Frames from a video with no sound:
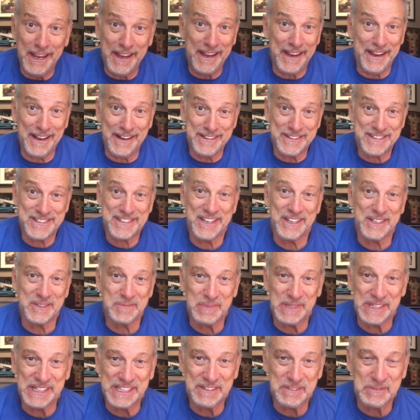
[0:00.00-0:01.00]
It is
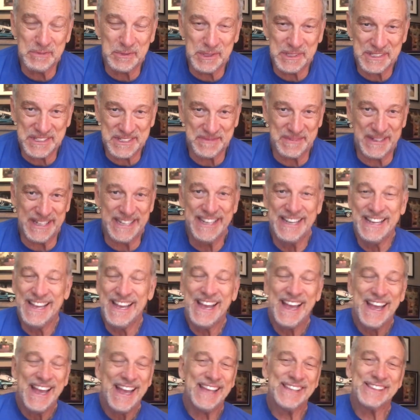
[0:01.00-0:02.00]
unbelievable to me.
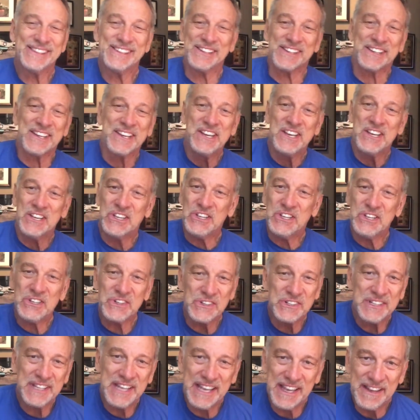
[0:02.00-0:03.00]
And look, you
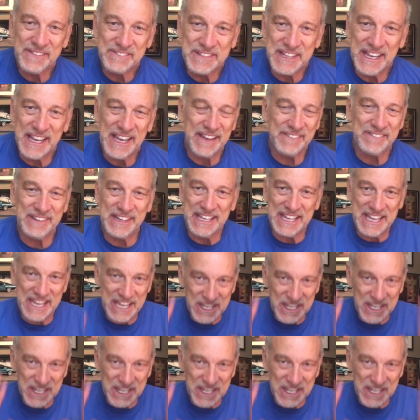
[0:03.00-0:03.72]
don't have to have any